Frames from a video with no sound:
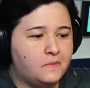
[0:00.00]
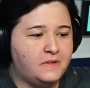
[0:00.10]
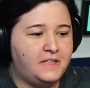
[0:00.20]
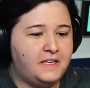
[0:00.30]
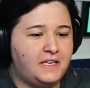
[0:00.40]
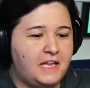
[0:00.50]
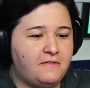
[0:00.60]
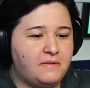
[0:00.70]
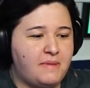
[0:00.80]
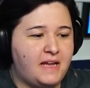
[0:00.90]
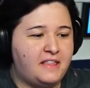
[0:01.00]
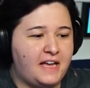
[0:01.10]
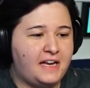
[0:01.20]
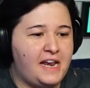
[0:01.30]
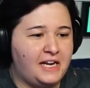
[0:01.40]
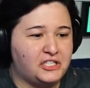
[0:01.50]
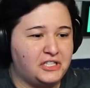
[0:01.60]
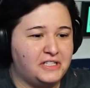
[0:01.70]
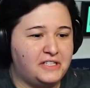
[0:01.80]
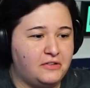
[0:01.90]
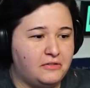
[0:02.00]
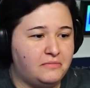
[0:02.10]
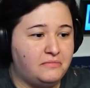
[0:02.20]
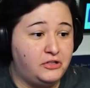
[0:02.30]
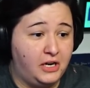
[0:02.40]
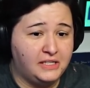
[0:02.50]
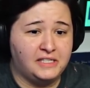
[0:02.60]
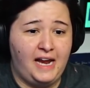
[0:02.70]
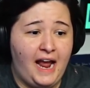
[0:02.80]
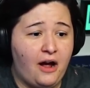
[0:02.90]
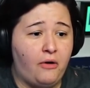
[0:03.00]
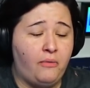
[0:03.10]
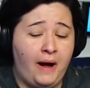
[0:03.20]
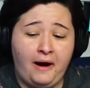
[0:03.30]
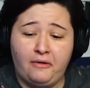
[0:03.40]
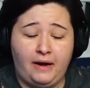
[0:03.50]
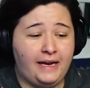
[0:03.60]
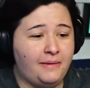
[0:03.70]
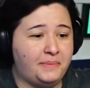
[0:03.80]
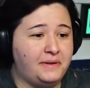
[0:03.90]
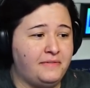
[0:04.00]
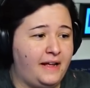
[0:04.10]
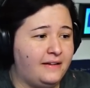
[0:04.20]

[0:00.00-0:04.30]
Didn't even make that connection until just now. Wow, I can't believe that.